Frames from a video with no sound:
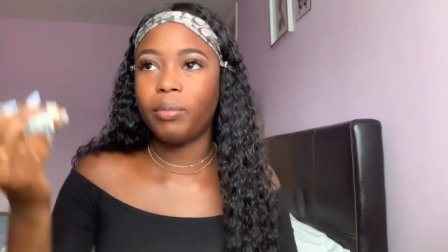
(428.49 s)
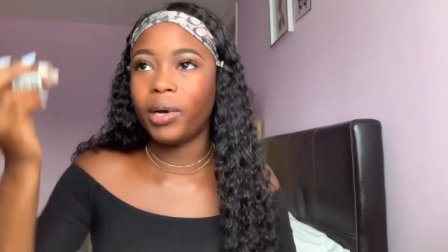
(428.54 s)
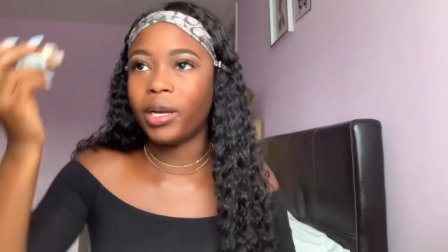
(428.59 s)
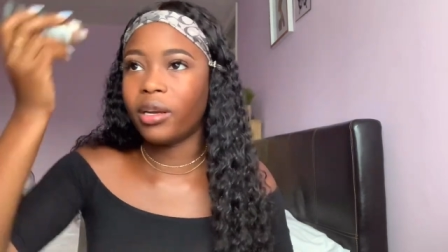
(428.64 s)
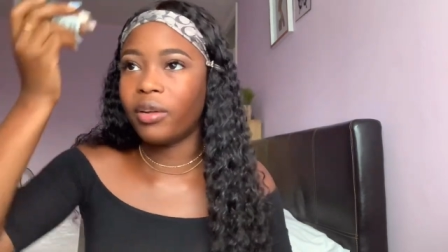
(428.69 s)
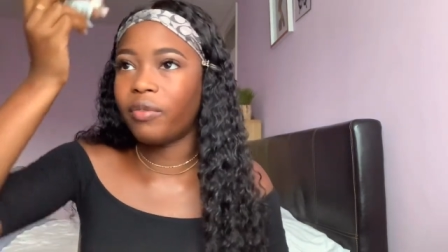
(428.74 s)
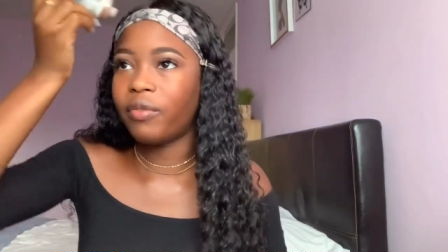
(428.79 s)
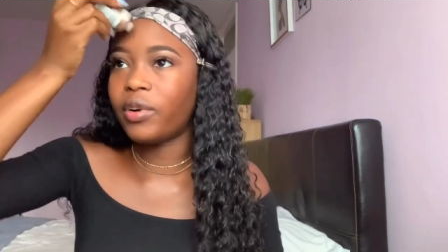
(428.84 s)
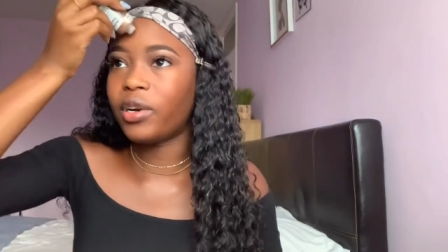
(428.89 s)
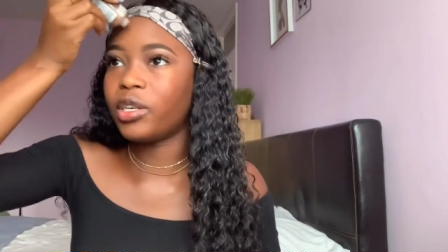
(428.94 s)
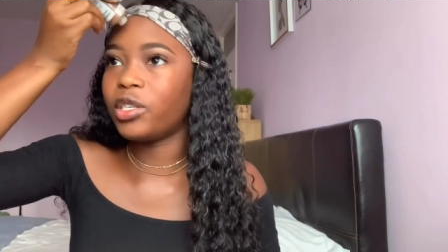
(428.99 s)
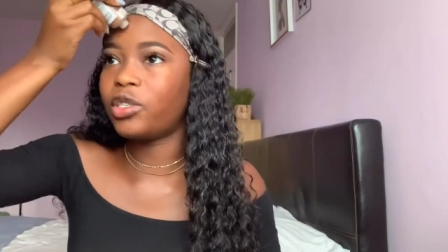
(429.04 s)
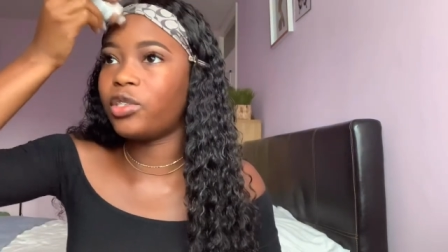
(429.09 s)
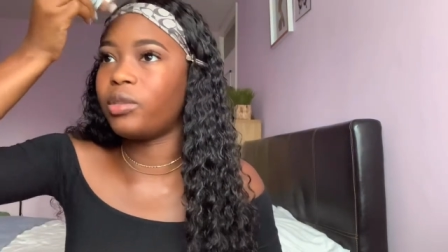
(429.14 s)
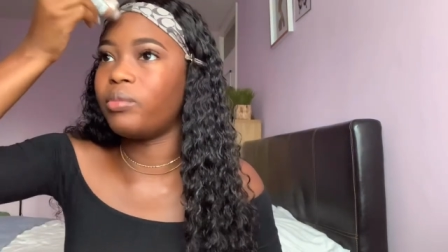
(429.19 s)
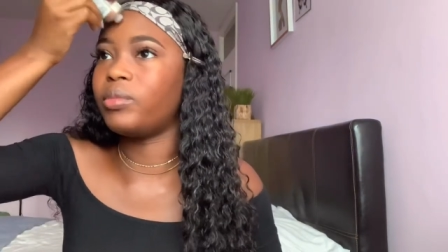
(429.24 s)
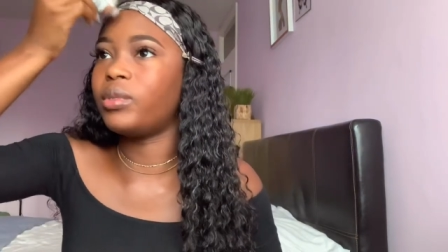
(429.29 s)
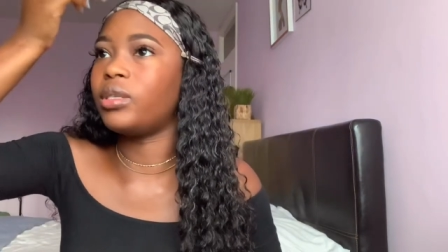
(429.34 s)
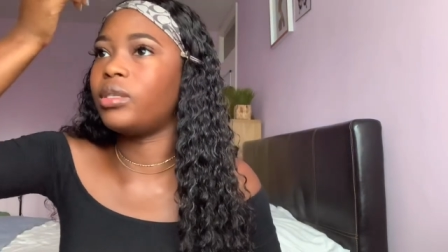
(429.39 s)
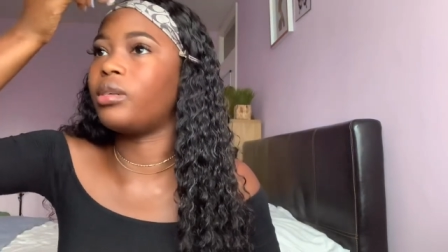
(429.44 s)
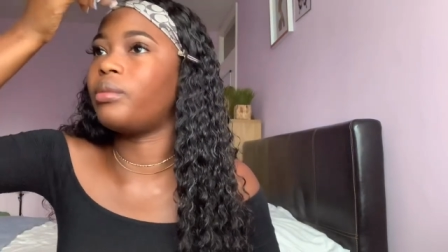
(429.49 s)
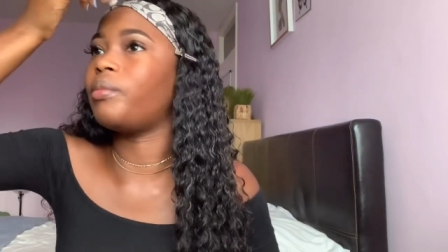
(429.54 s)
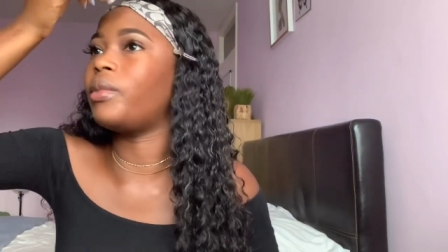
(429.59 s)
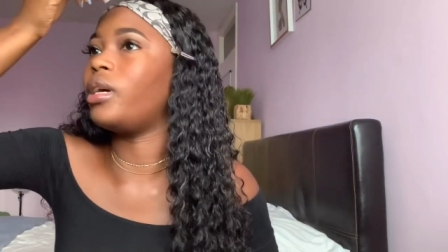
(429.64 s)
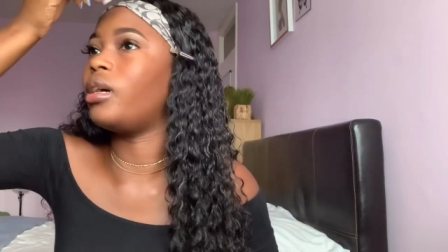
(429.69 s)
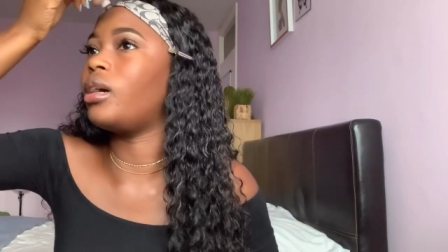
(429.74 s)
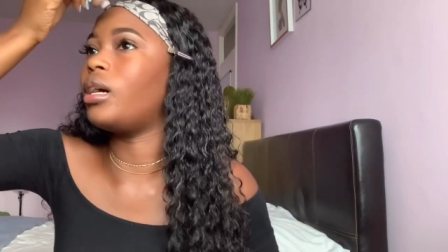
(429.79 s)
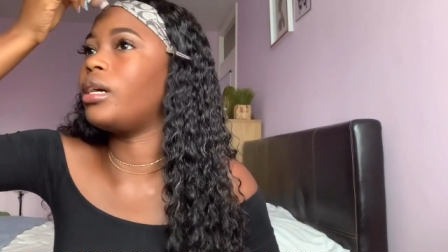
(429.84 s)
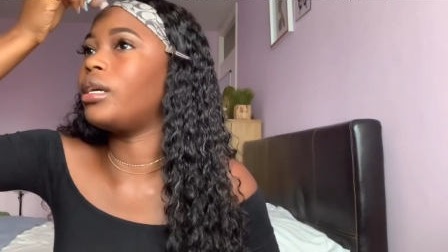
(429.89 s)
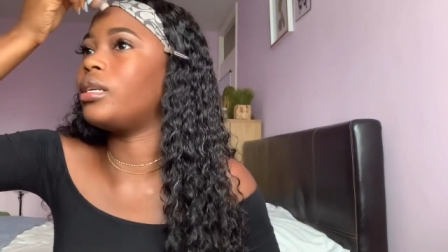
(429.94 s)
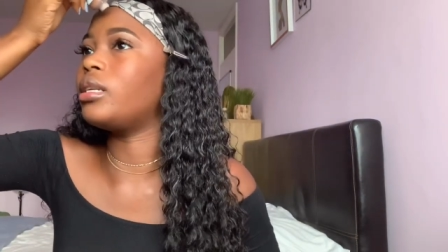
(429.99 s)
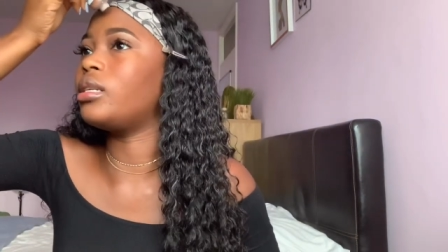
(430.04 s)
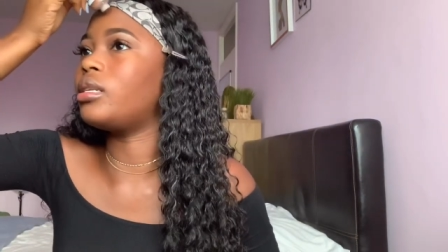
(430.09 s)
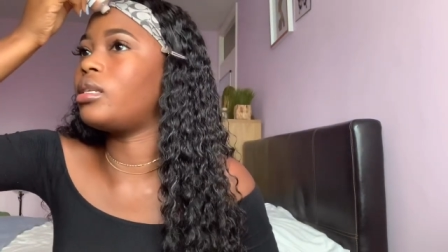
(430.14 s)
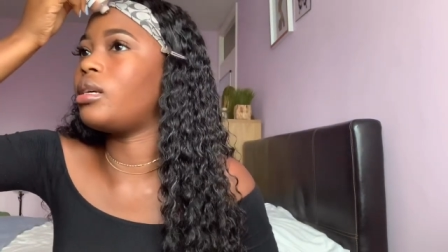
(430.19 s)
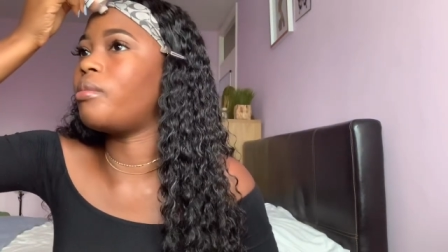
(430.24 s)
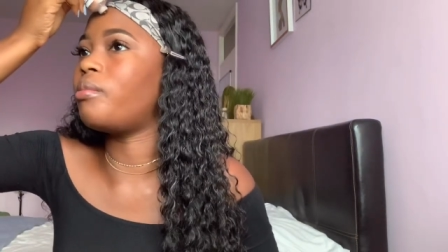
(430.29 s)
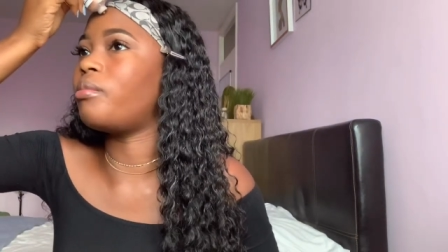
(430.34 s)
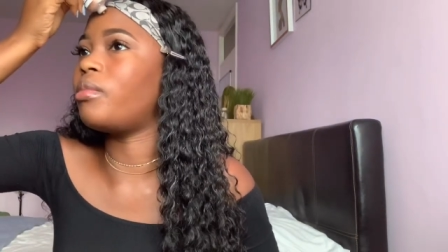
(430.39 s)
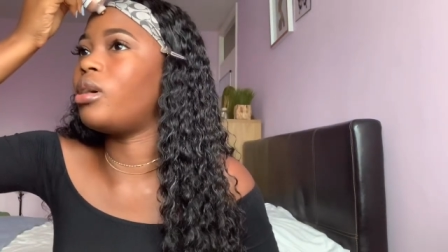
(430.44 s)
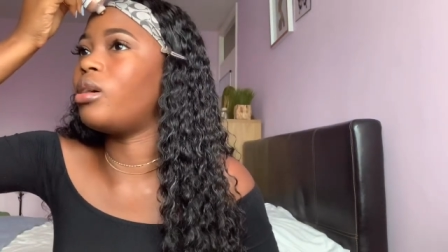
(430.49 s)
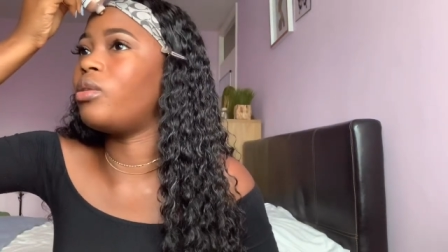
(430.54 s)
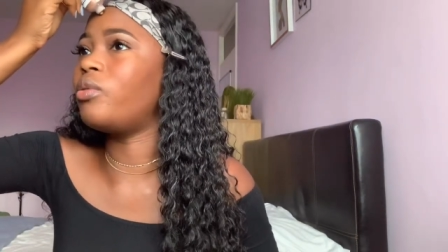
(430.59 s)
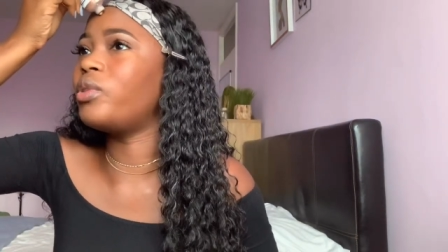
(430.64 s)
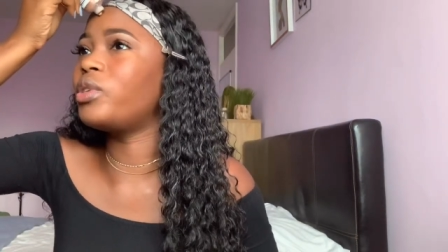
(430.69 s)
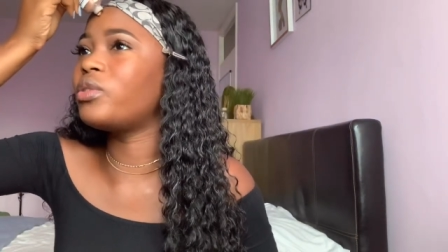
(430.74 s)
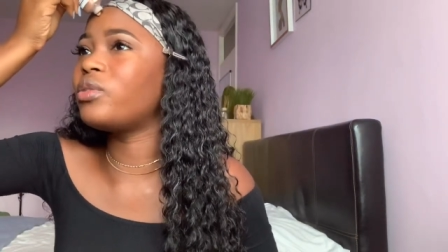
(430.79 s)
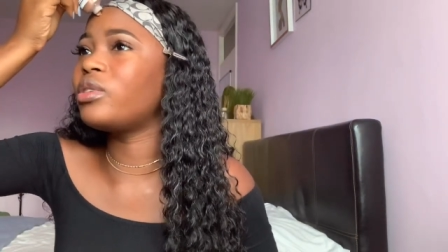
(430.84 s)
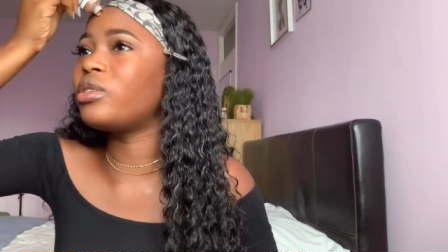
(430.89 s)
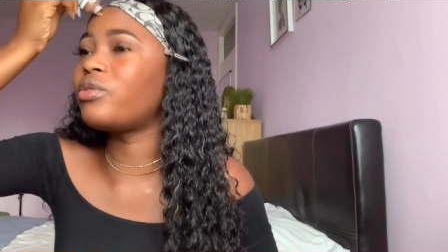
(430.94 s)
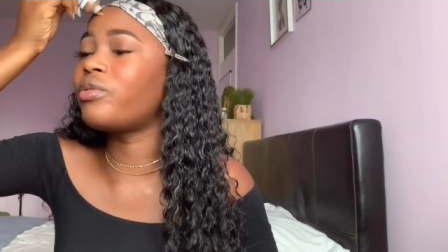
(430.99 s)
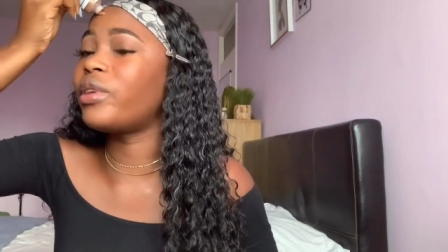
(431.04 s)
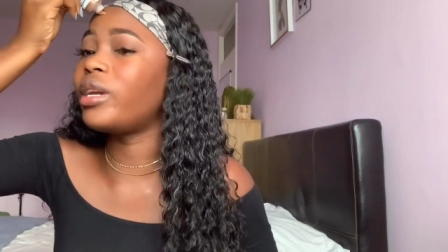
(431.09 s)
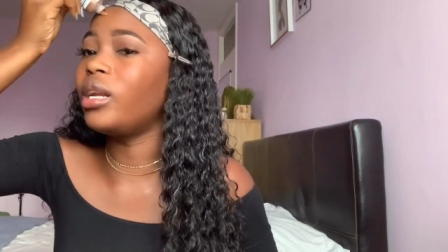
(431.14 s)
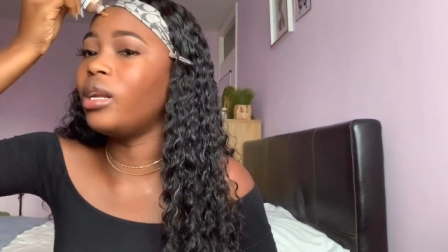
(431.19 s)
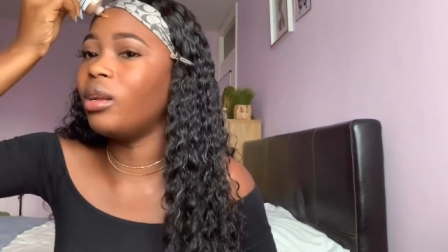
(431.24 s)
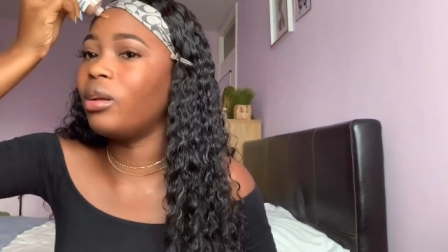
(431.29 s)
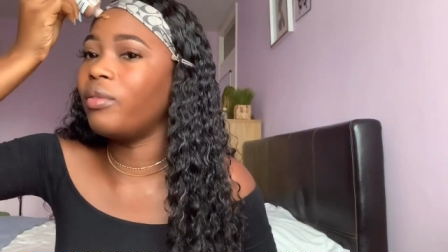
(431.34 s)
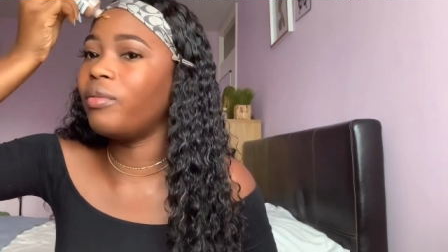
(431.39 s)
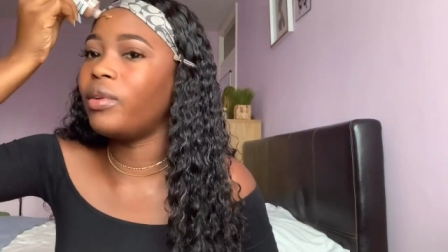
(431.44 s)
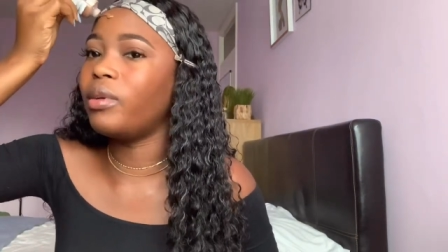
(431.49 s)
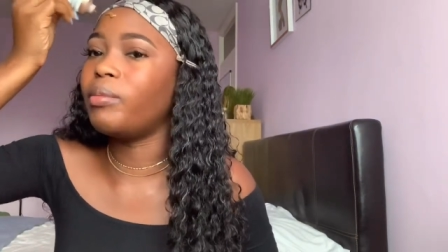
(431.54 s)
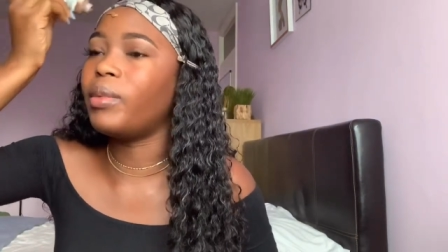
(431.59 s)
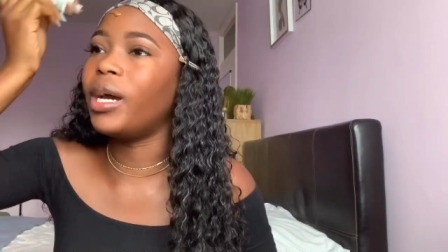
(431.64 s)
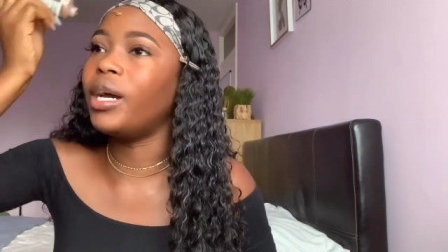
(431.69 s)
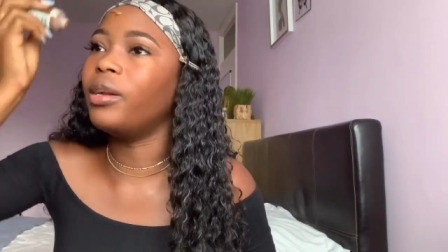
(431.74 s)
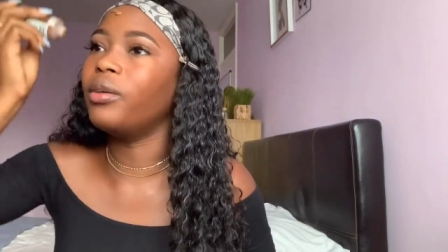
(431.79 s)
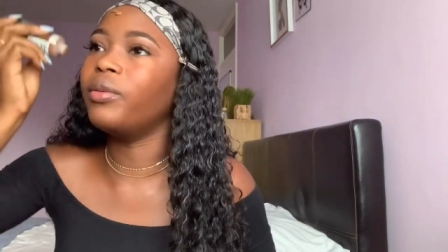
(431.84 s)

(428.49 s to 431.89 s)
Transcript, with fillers: on the first trip to Jamaica in December, which was really lovely, by the